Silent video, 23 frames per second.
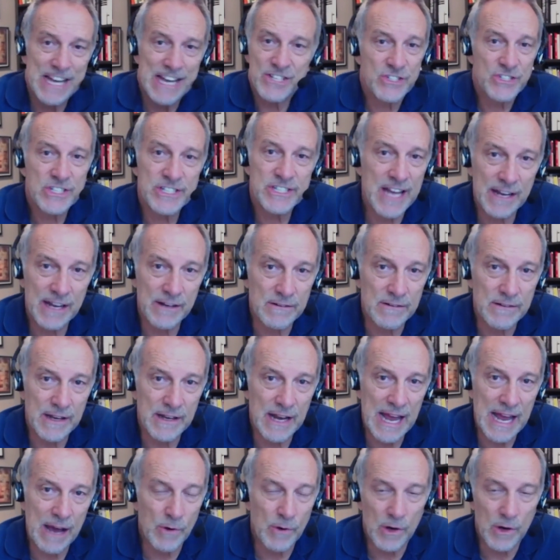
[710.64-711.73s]
that's just
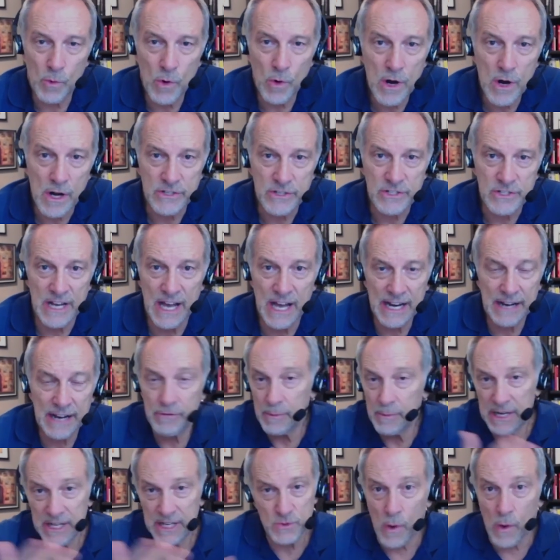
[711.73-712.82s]
not how it works.
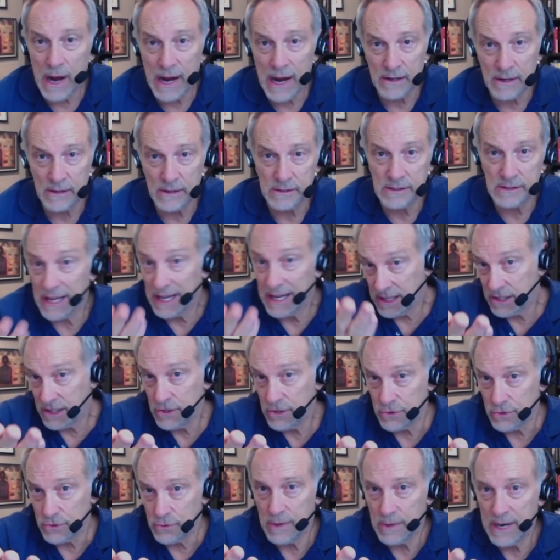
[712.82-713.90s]
Not everybody's wired
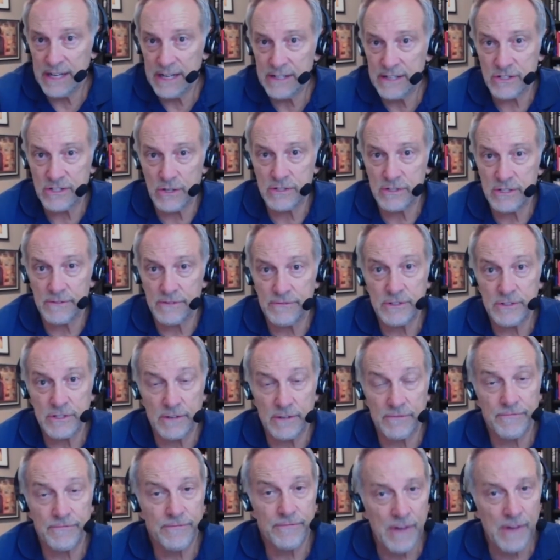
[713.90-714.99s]
like you, right? So
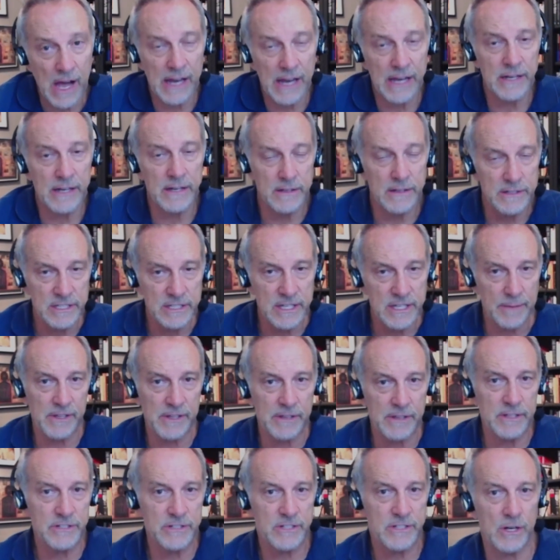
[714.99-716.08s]
to find
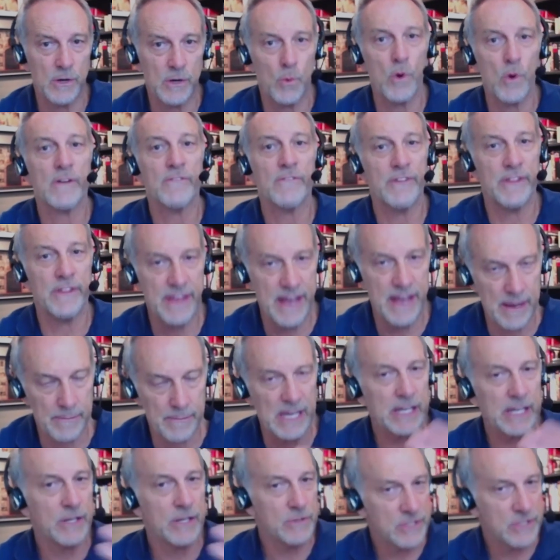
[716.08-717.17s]
something that's going to work for
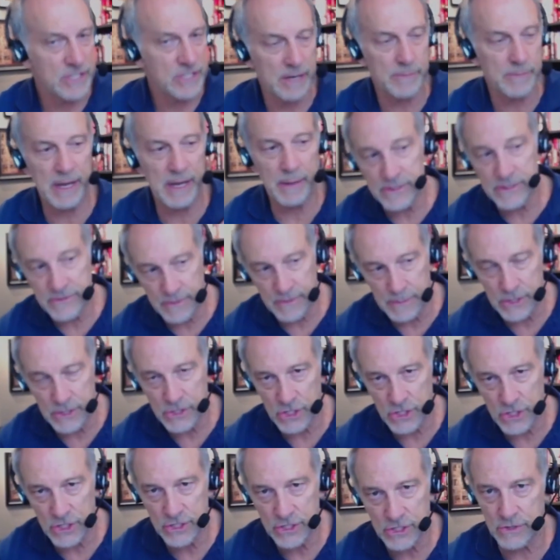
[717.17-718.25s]
them, like you said, maybe it's
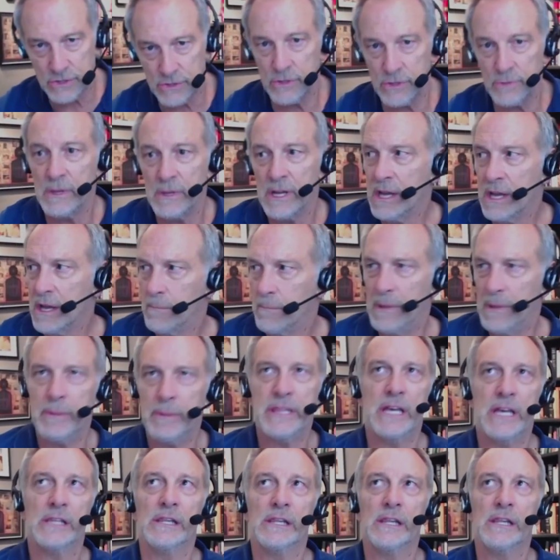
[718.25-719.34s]
from their church group,
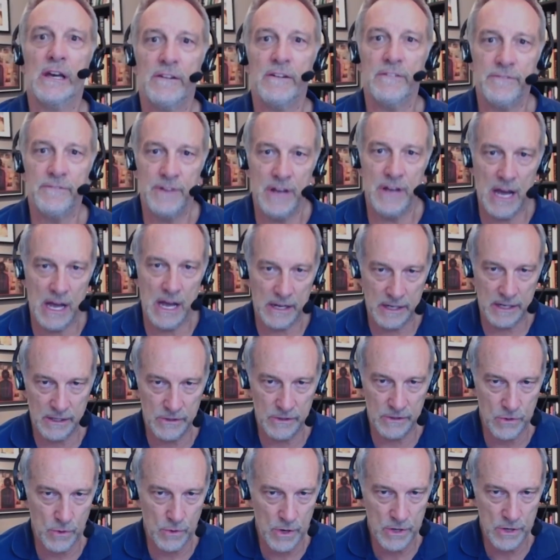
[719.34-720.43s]
maybe they love
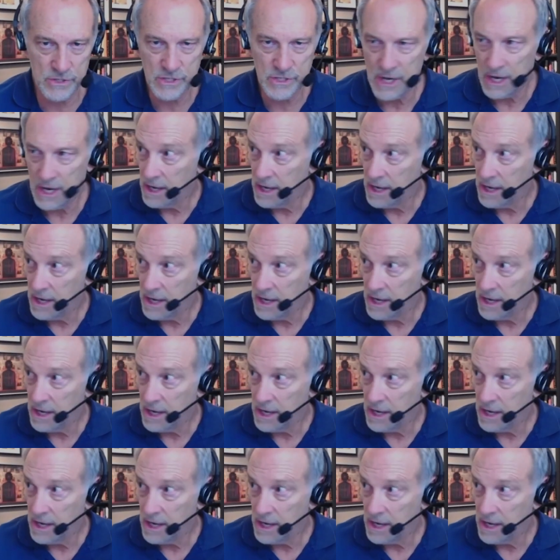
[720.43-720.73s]
knocking doors,